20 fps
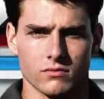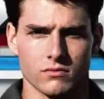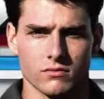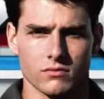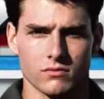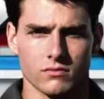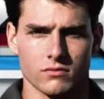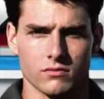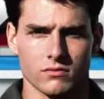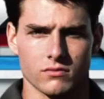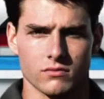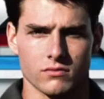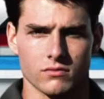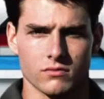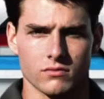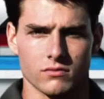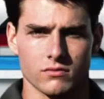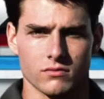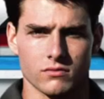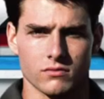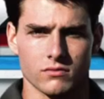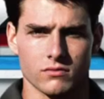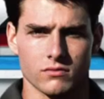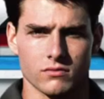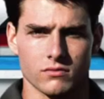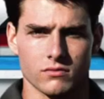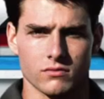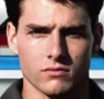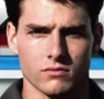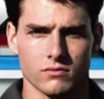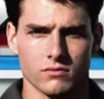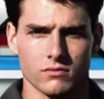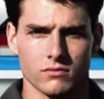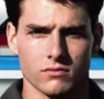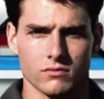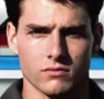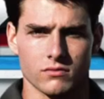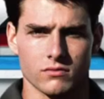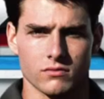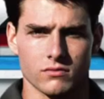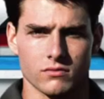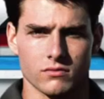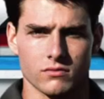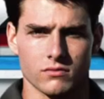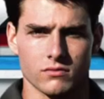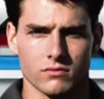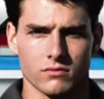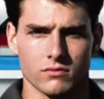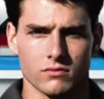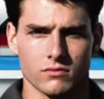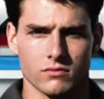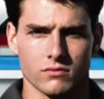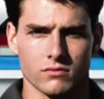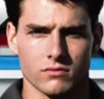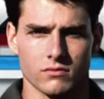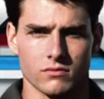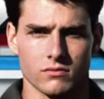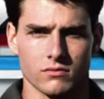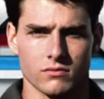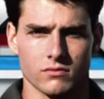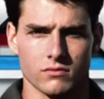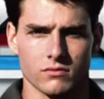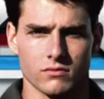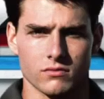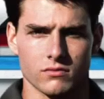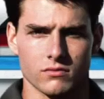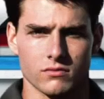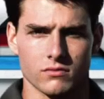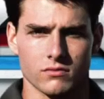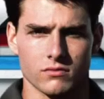This person isn't speaking.